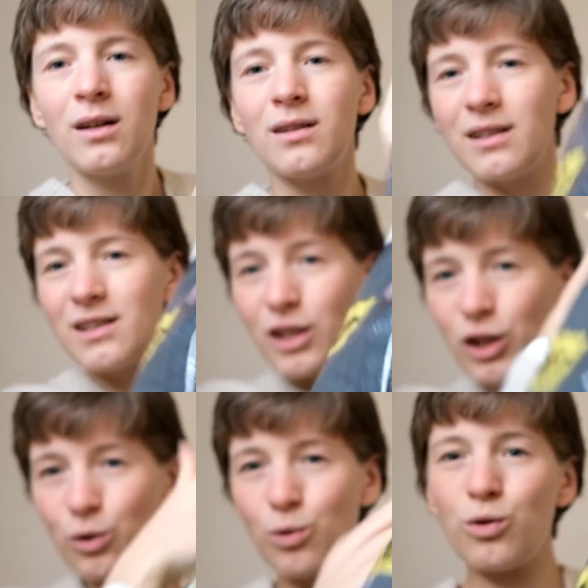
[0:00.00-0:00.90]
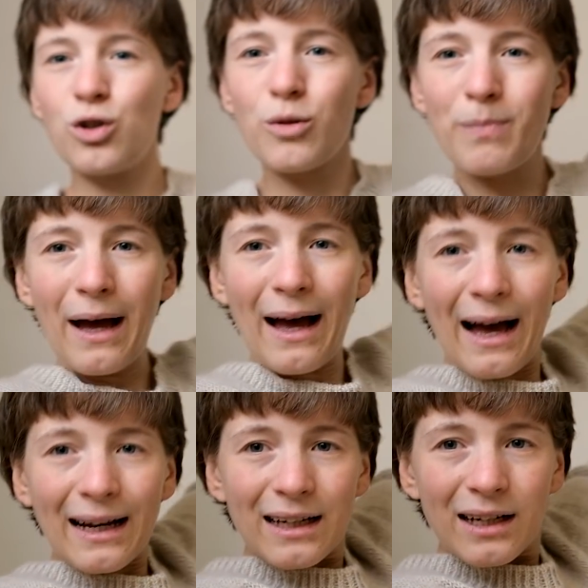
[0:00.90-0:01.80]
this huge
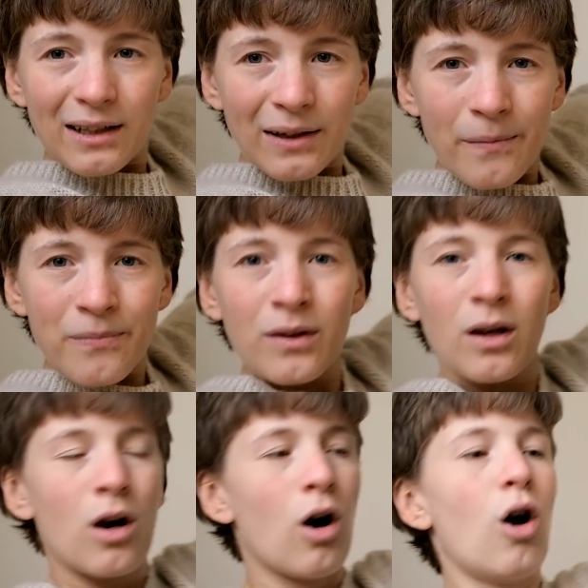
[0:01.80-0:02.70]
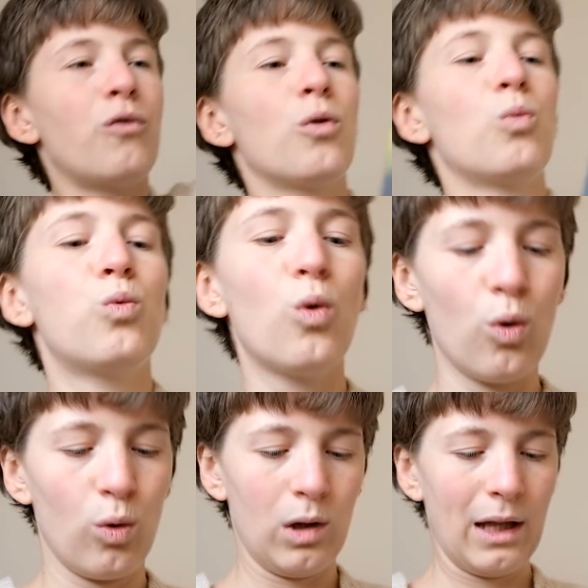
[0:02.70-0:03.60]
bag of
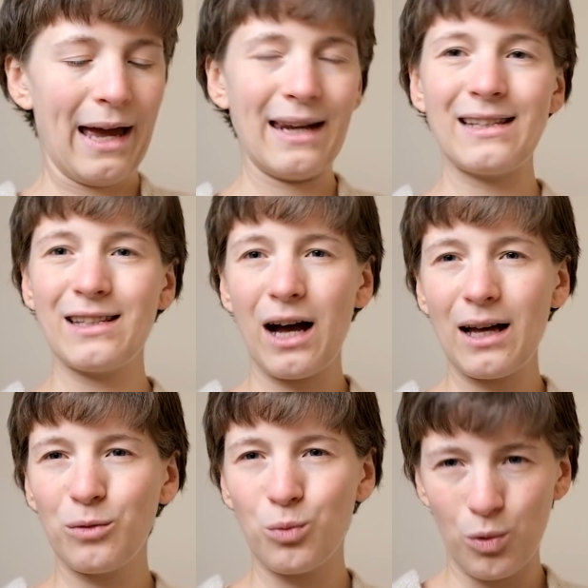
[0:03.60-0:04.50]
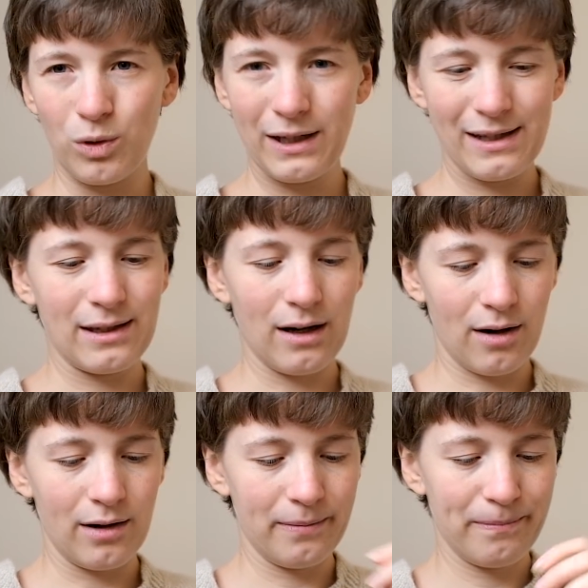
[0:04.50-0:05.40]
wool, and it's not wool, it's
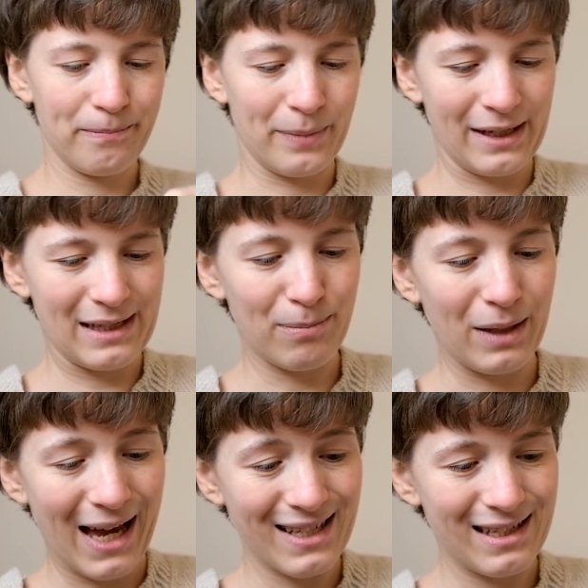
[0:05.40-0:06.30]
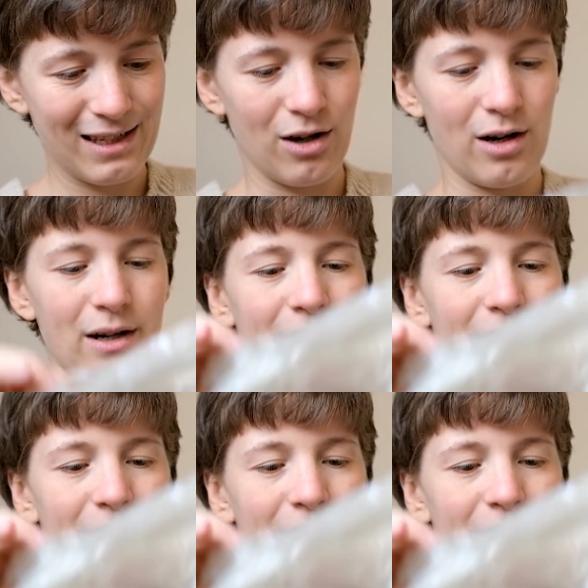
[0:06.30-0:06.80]
yarn, but it's plastic yarn.